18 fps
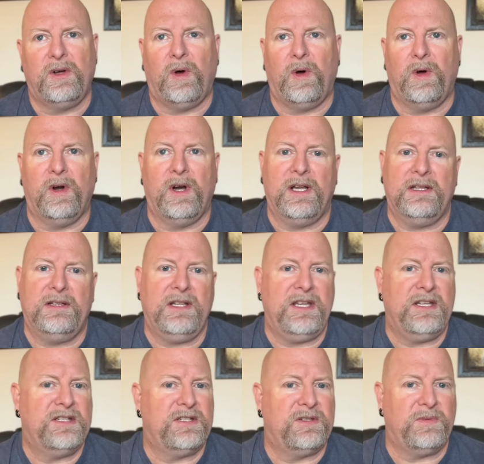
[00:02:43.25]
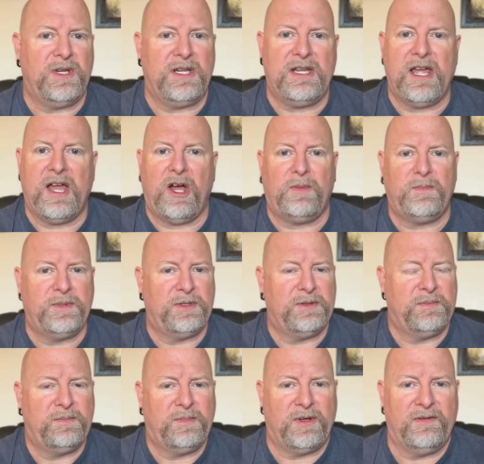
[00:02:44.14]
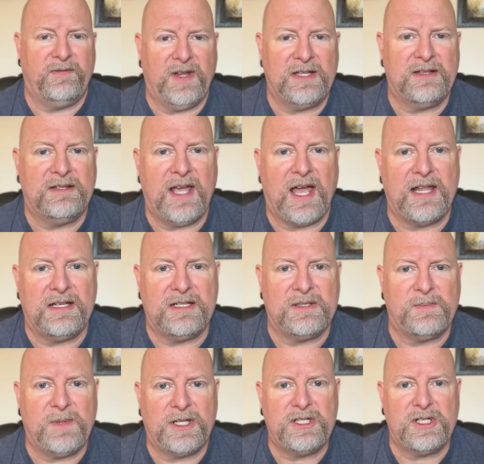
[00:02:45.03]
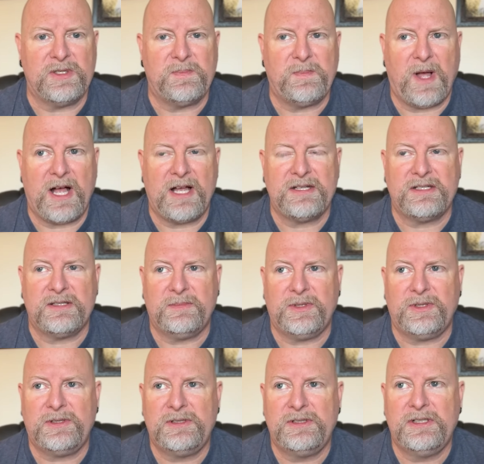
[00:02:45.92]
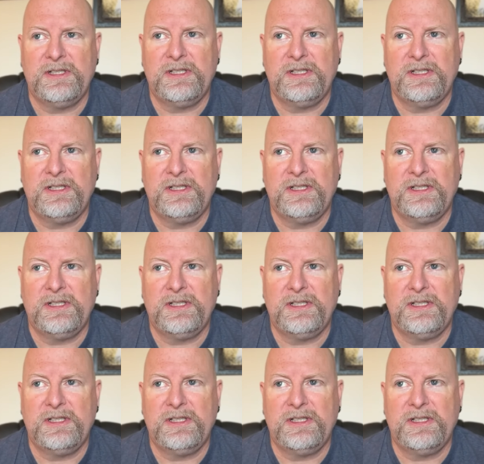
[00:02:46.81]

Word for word: or at least we helped prevent that as much as possible.